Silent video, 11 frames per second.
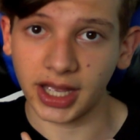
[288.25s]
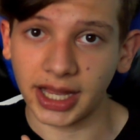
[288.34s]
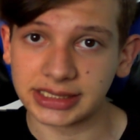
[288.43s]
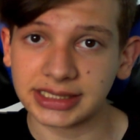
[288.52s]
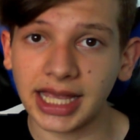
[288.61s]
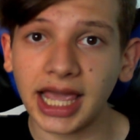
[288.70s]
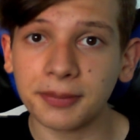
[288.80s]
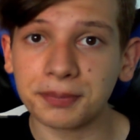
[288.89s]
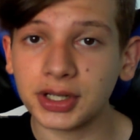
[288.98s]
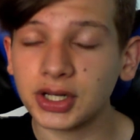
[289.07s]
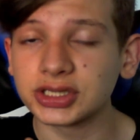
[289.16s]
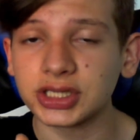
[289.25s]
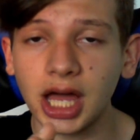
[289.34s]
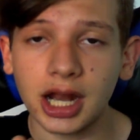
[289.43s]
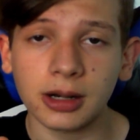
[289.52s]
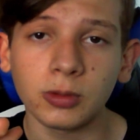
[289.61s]
I say because
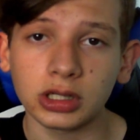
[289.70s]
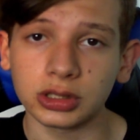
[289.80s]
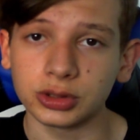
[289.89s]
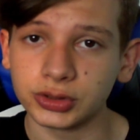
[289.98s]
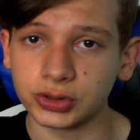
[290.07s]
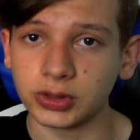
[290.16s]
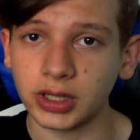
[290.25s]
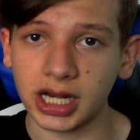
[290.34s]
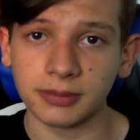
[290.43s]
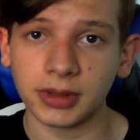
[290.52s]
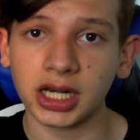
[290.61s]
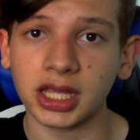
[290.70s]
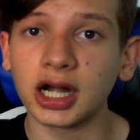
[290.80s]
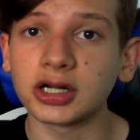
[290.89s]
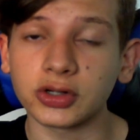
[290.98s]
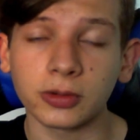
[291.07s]
I don't want to lose you any money
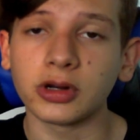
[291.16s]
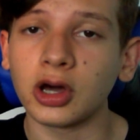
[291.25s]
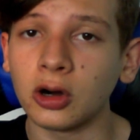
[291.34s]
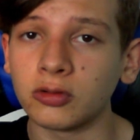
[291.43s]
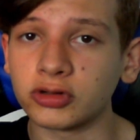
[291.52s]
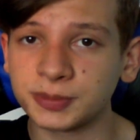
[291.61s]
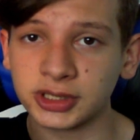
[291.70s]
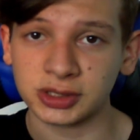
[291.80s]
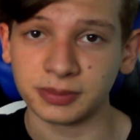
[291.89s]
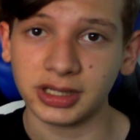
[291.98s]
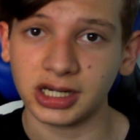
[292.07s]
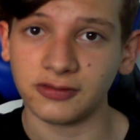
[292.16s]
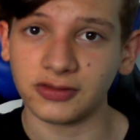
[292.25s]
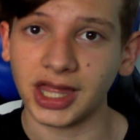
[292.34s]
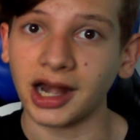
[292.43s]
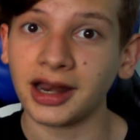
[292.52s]
and I don't want to hold responsibility
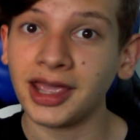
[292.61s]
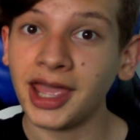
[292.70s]
for that.